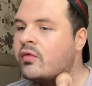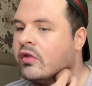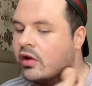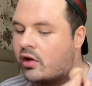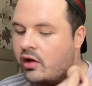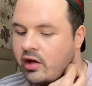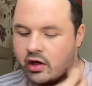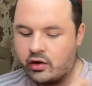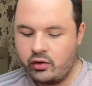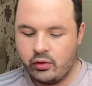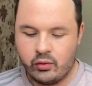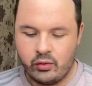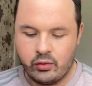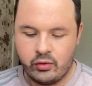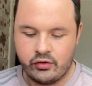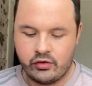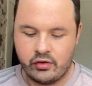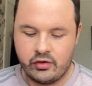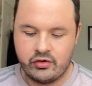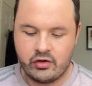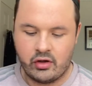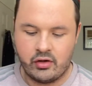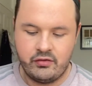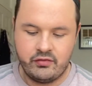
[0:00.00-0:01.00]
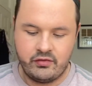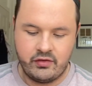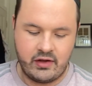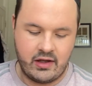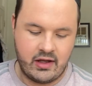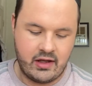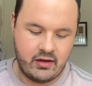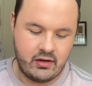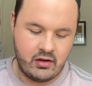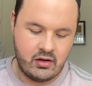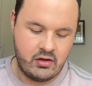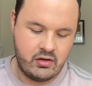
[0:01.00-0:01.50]
And also don't
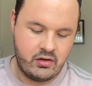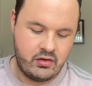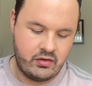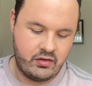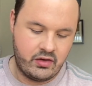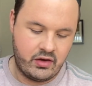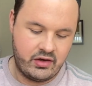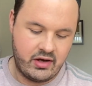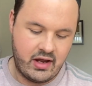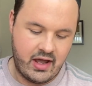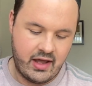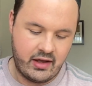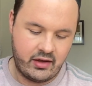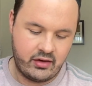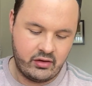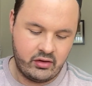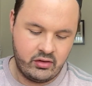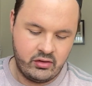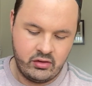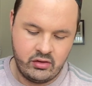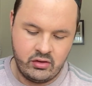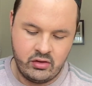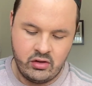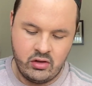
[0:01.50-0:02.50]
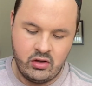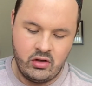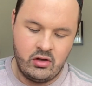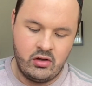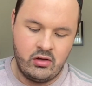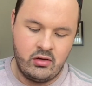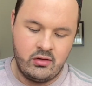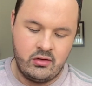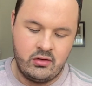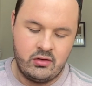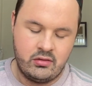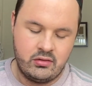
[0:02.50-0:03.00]
forget the neck,
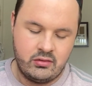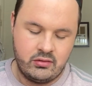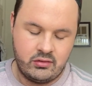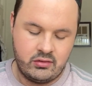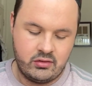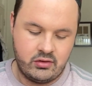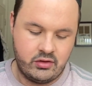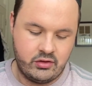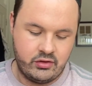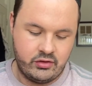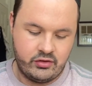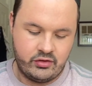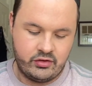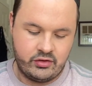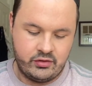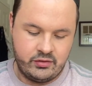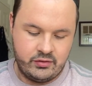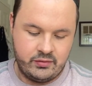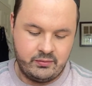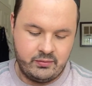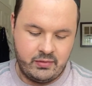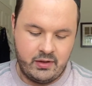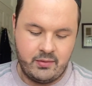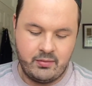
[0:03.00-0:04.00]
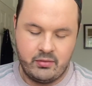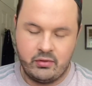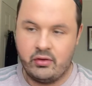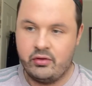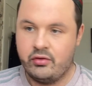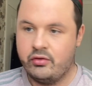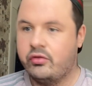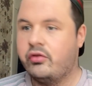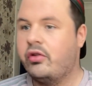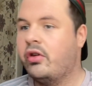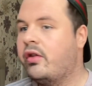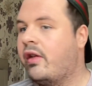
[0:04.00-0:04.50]
because people
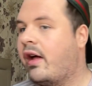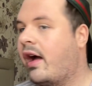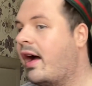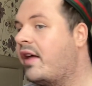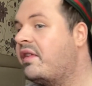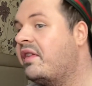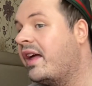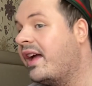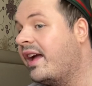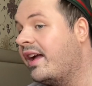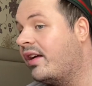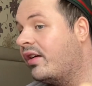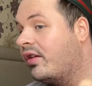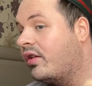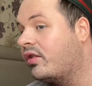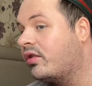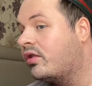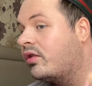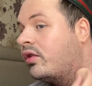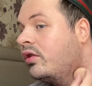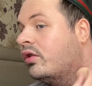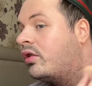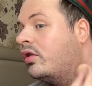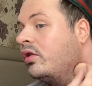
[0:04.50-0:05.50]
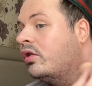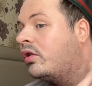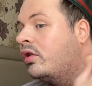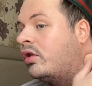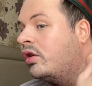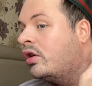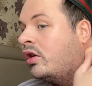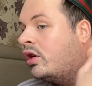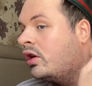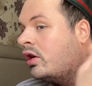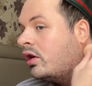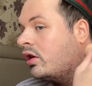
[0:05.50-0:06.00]
do that, and the ears.
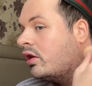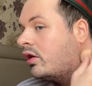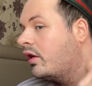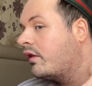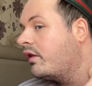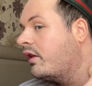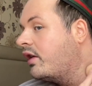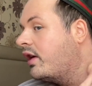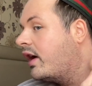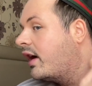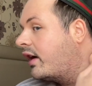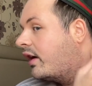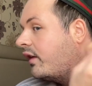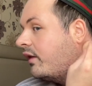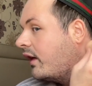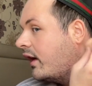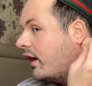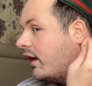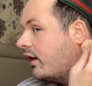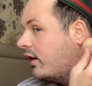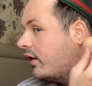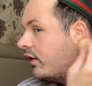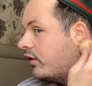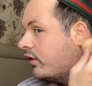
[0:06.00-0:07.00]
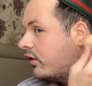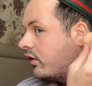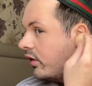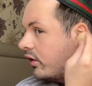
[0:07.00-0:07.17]
But the neck and the ears,